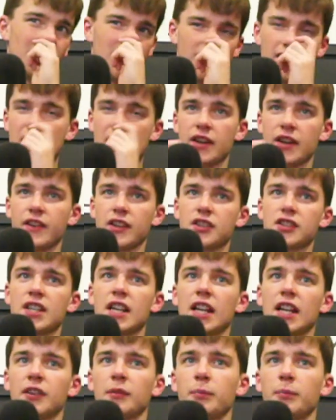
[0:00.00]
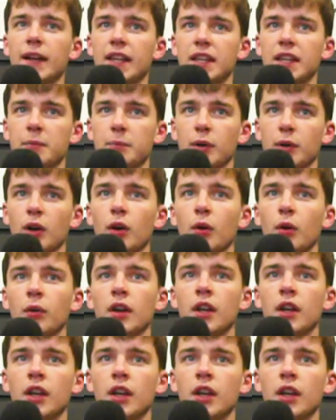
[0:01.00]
Levakovic still hasn't played the ball.